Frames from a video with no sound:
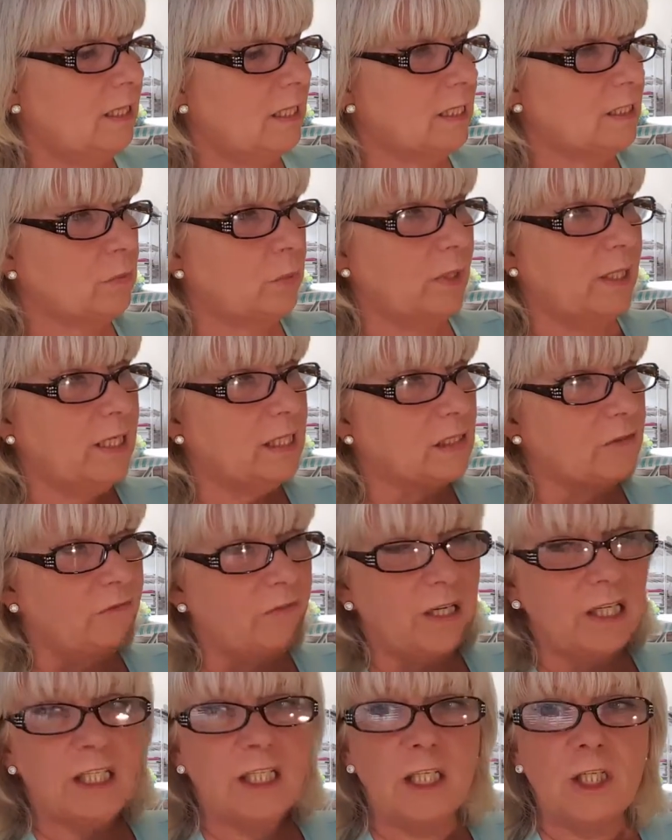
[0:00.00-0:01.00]
this one is
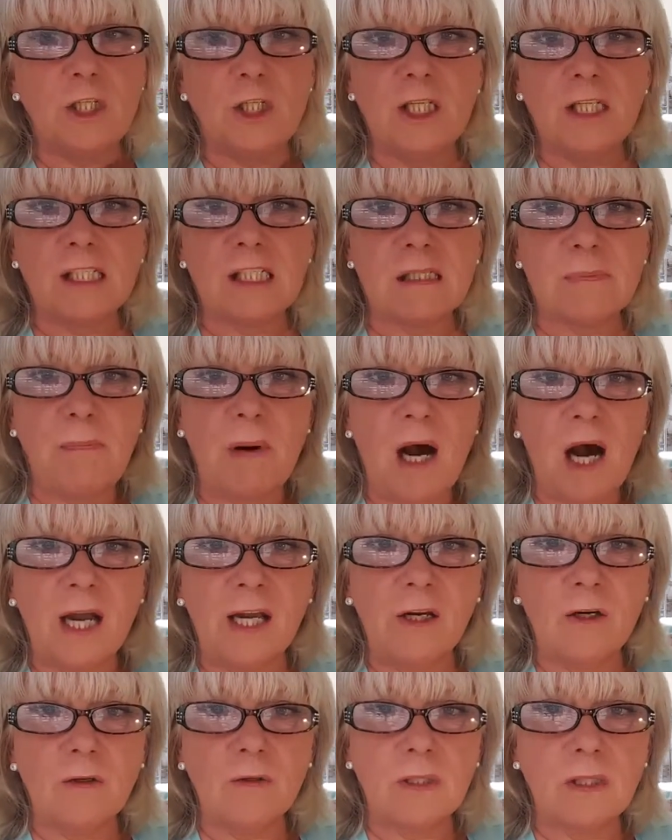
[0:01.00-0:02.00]
vintage
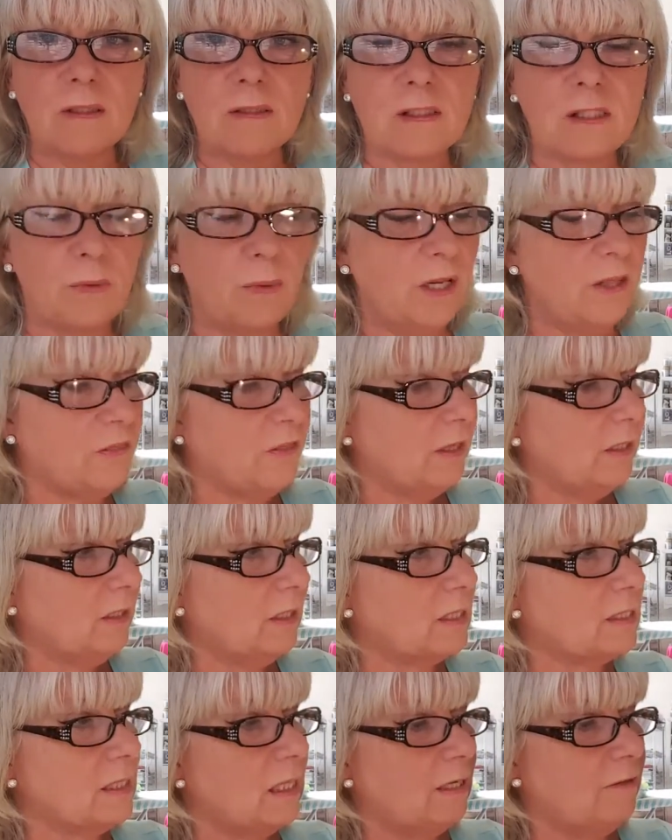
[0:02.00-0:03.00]
inspired. So anything
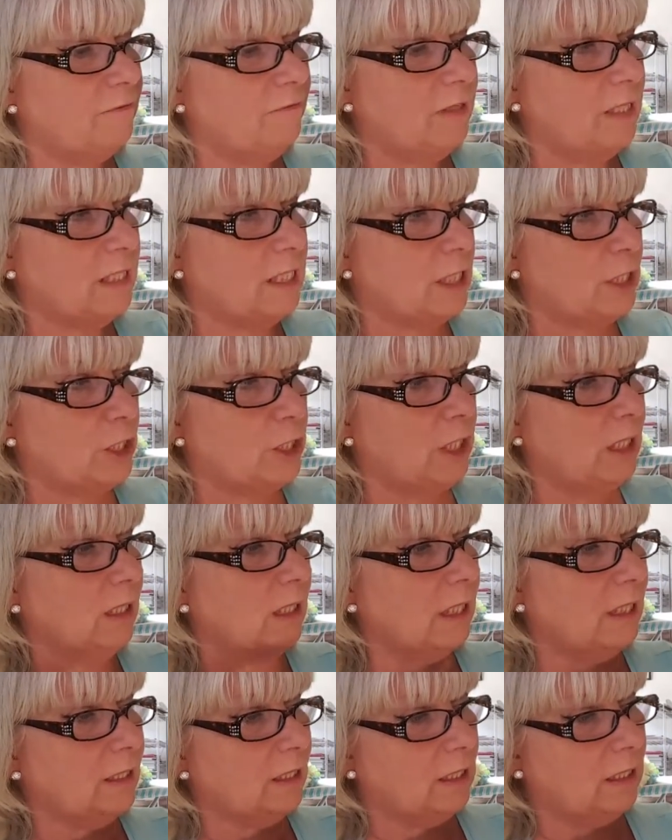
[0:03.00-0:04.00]
that's like vintagey,
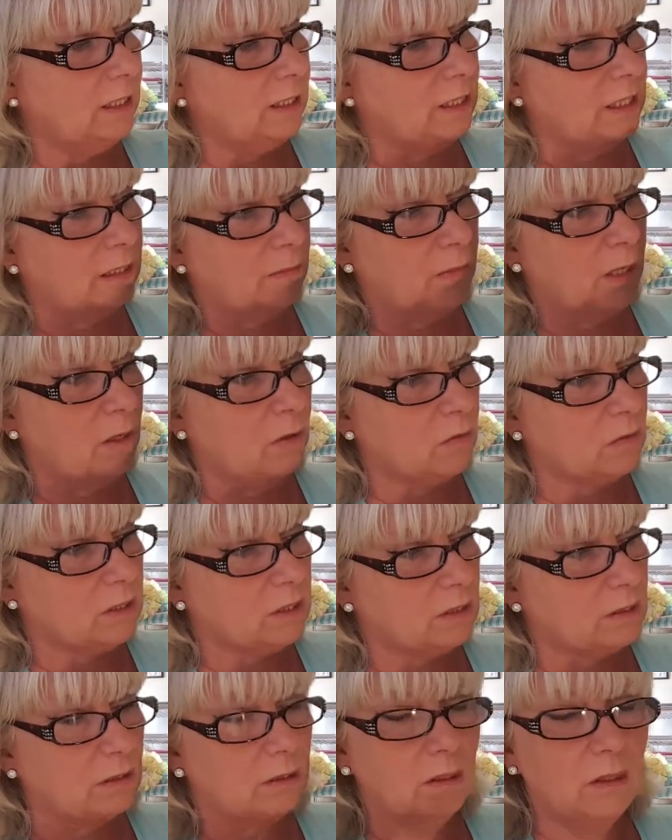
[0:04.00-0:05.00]
like the Tim
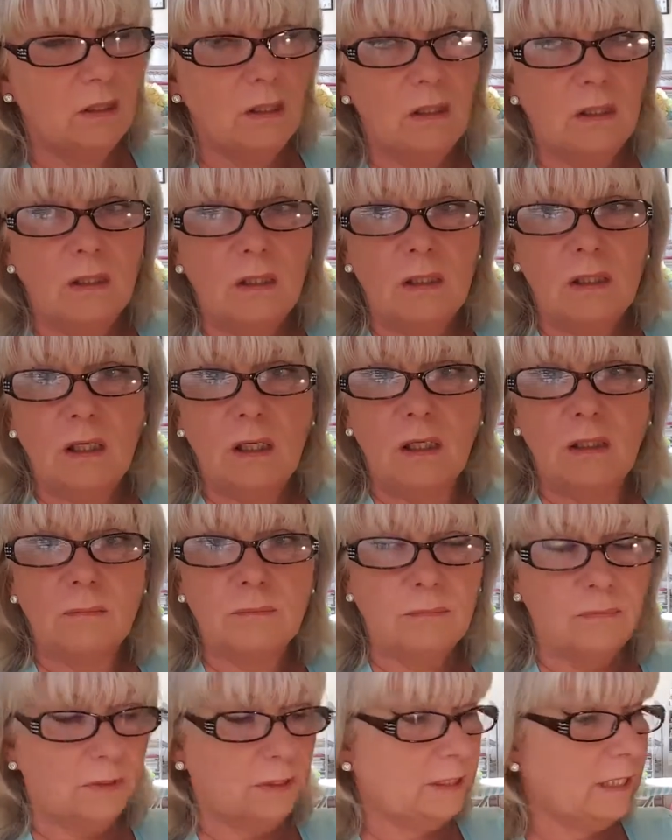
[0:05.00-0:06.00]
Holtz
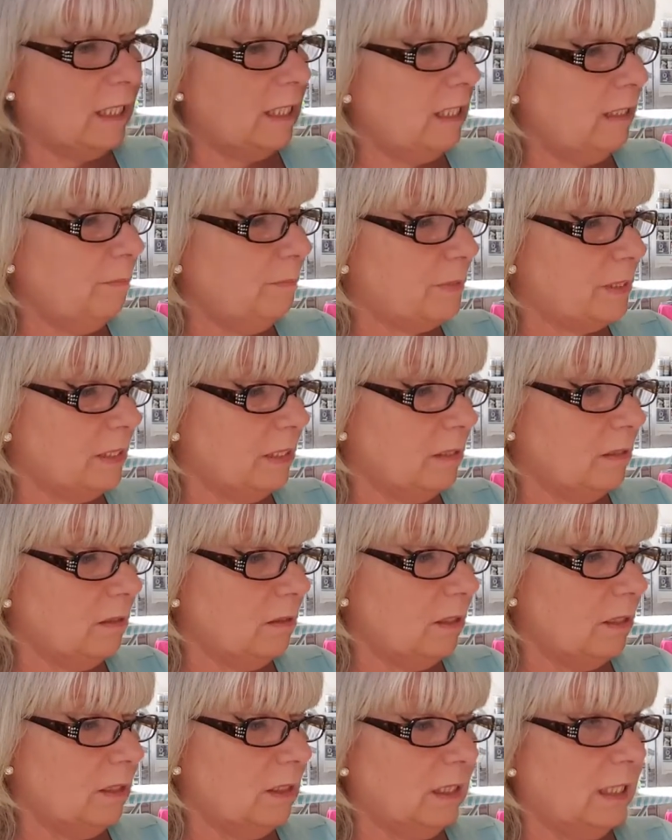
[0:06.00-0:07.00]
tapes
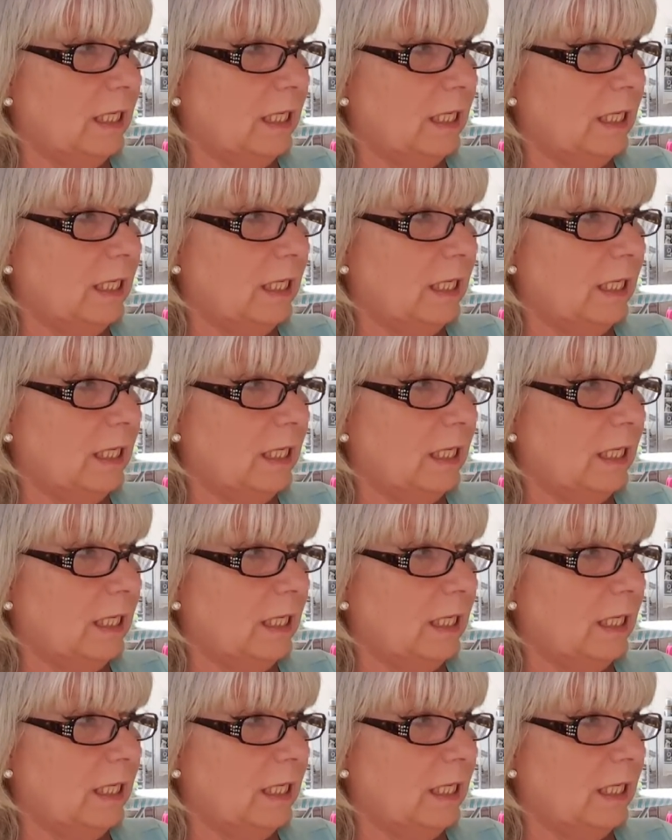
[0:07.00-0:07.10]
and the